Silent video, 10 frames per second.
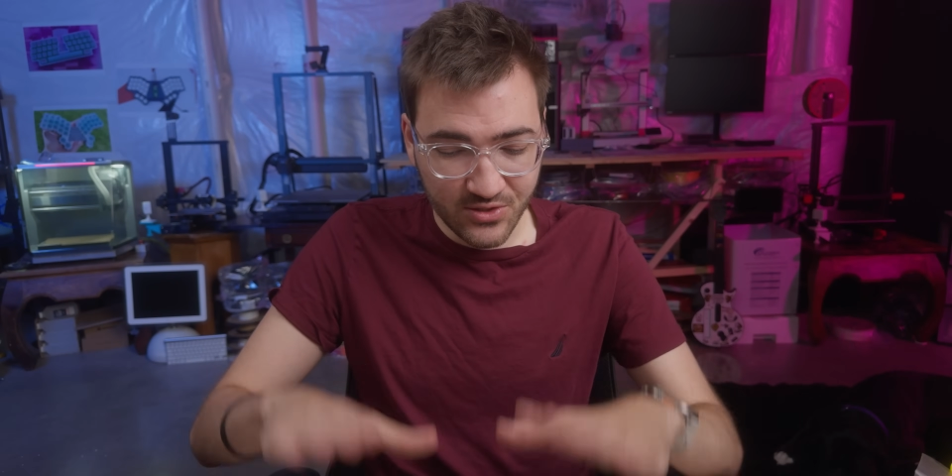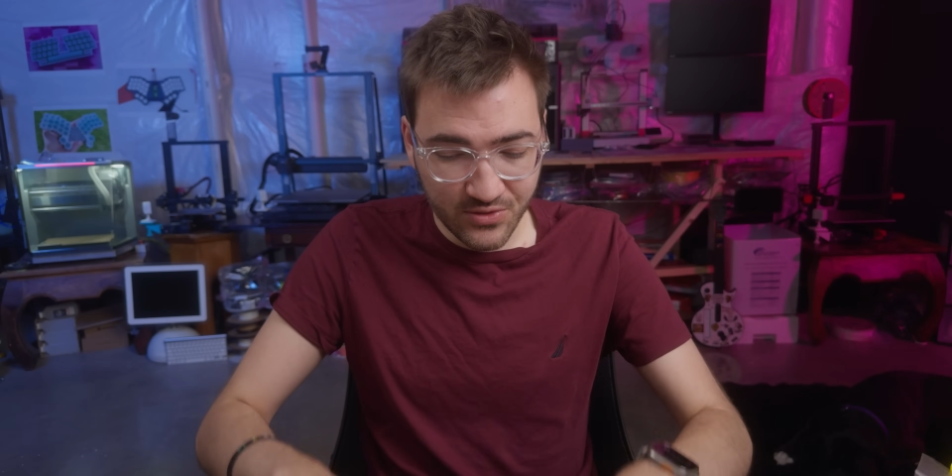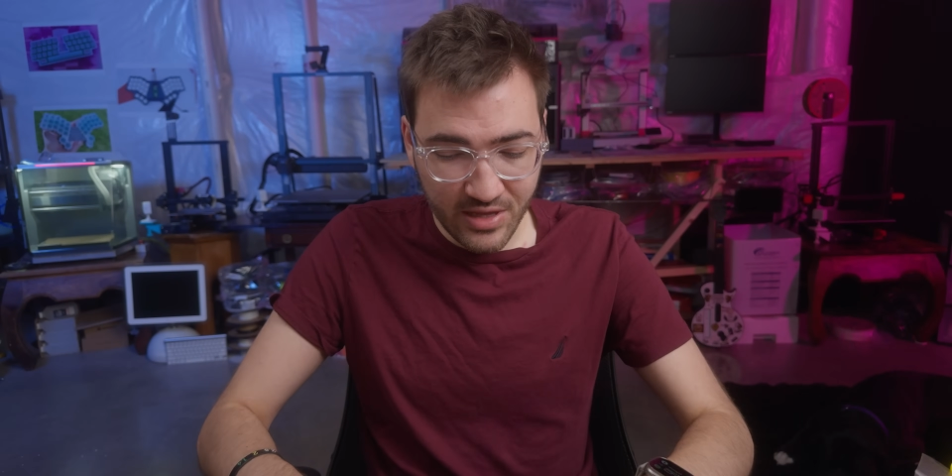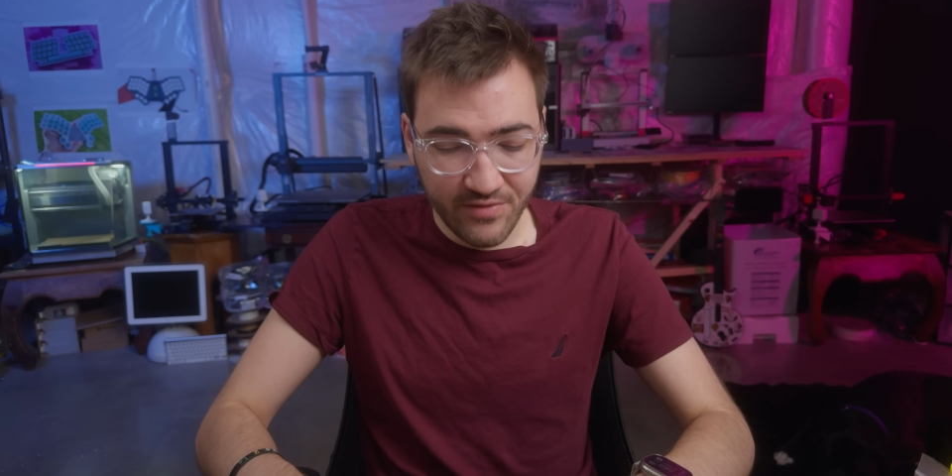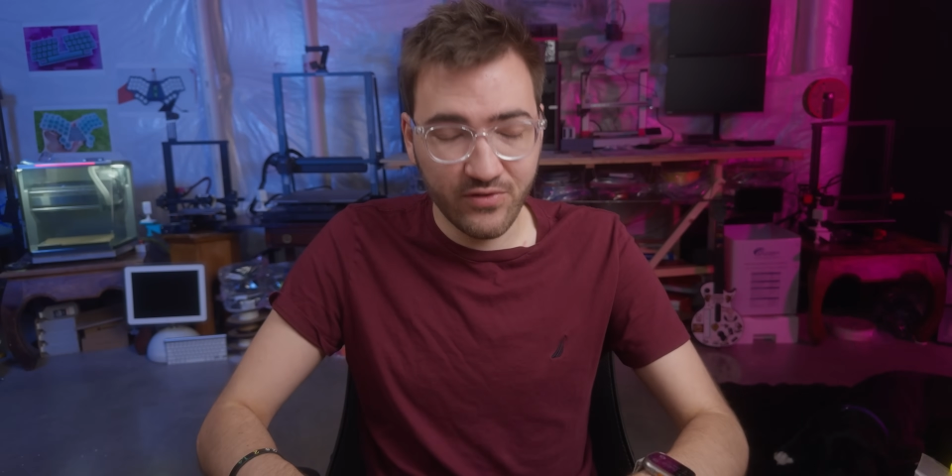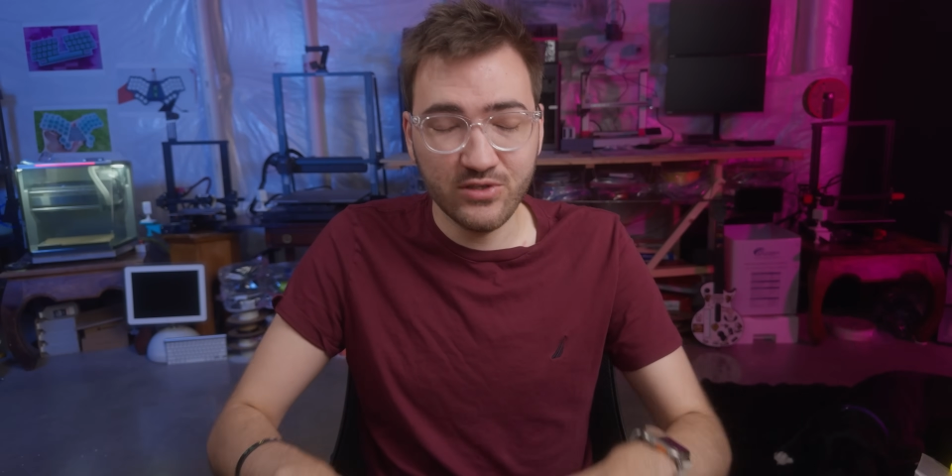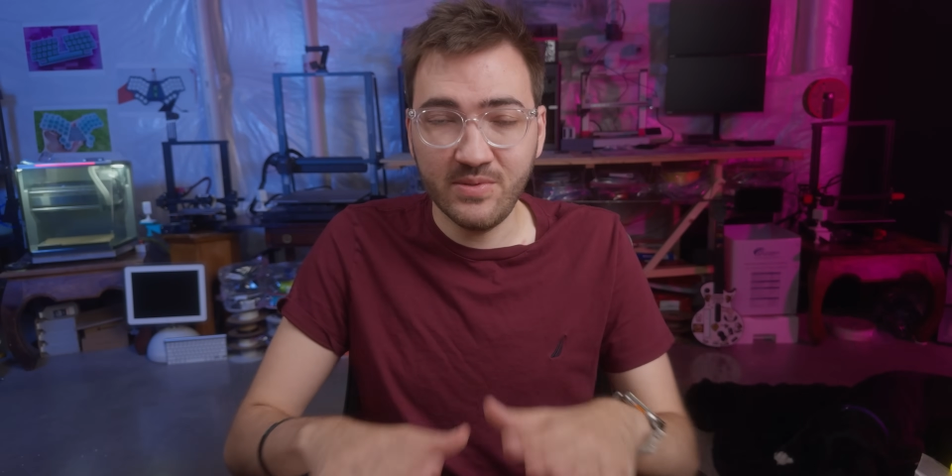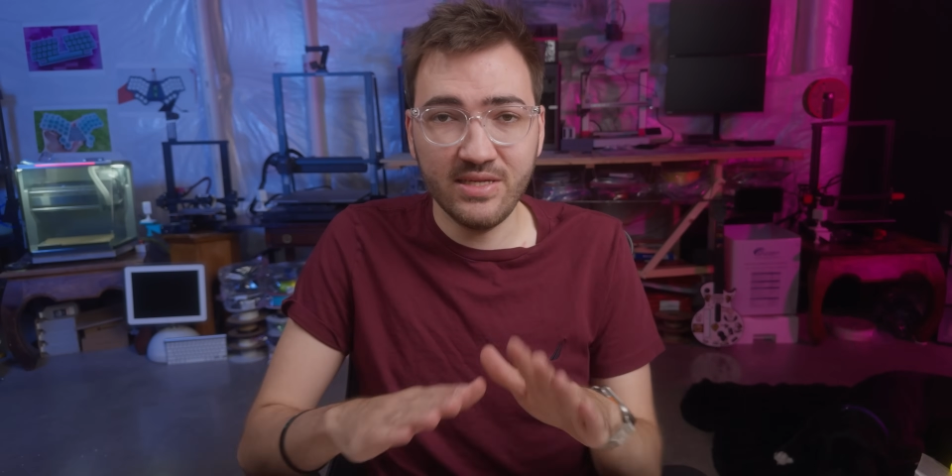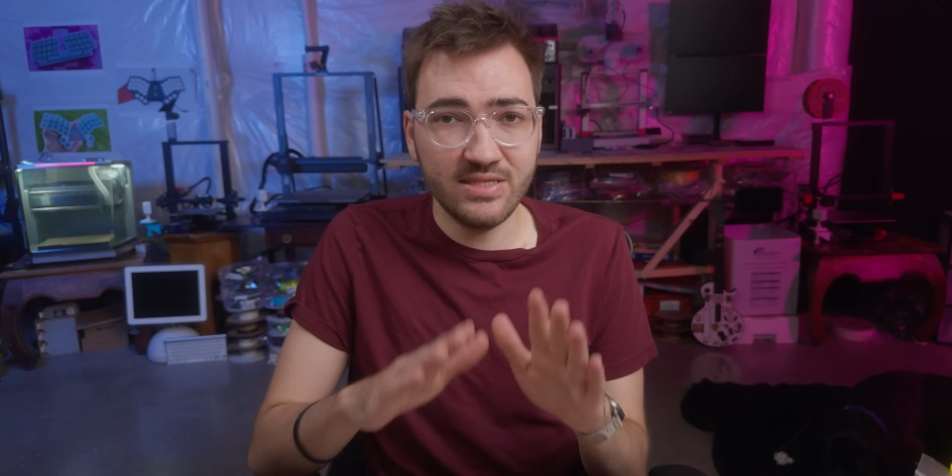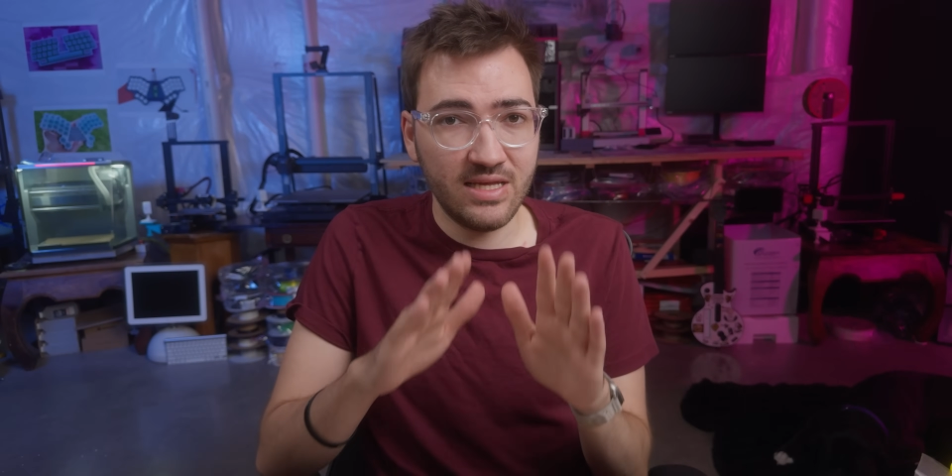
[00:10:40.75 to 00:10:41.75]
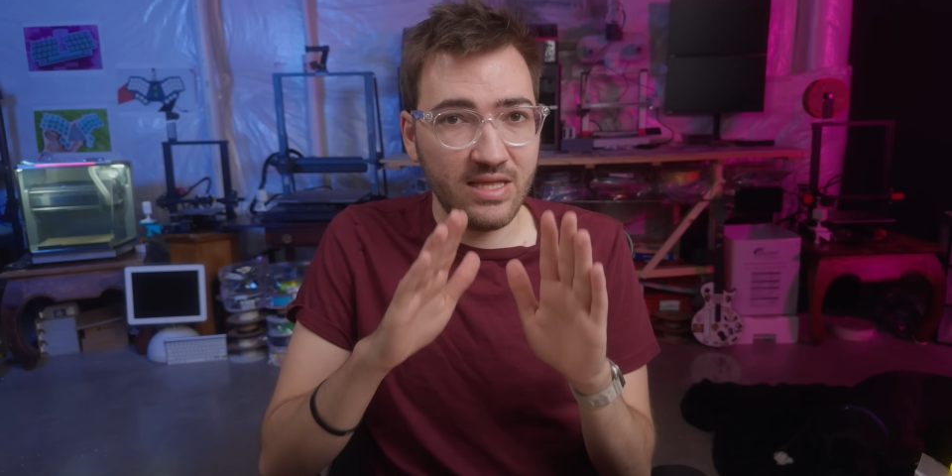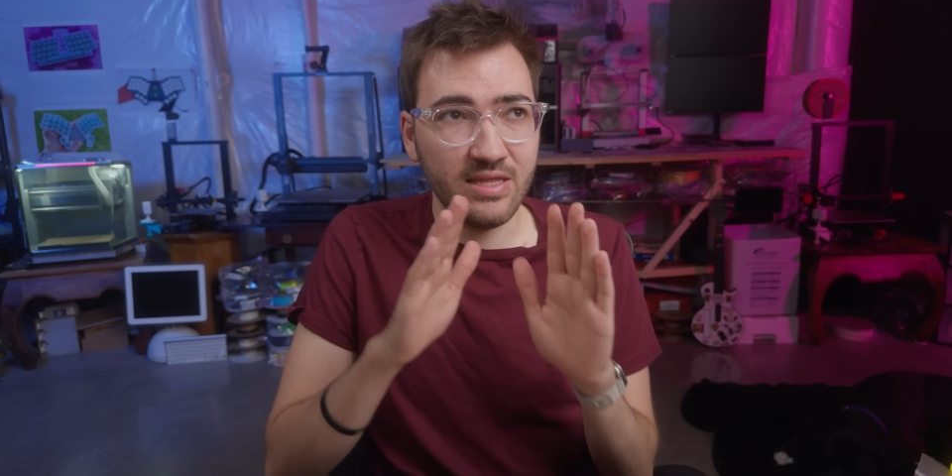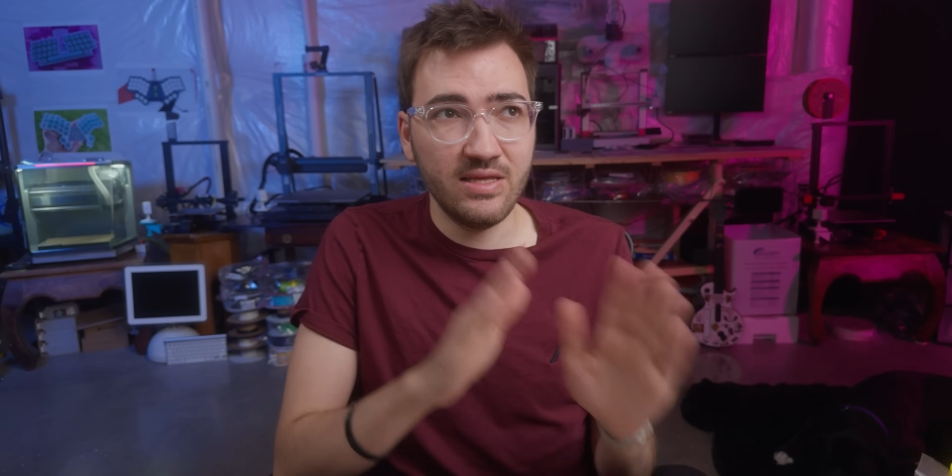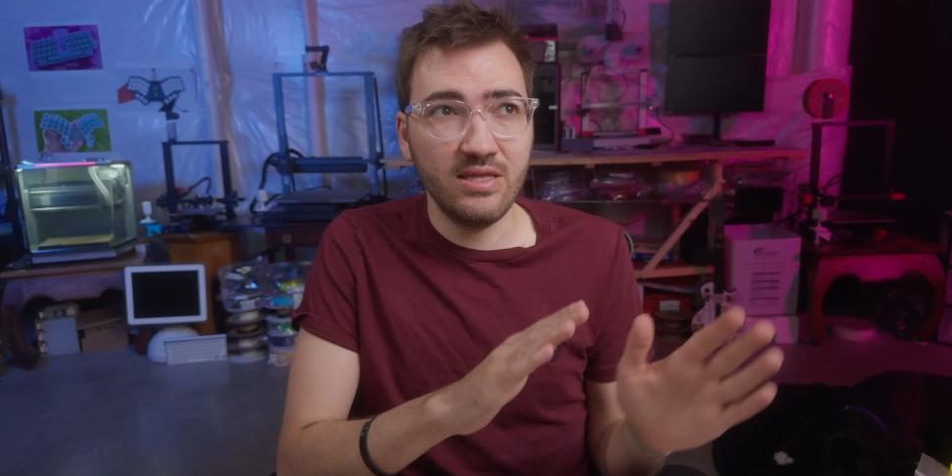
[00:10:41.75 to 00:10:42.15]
do that first because the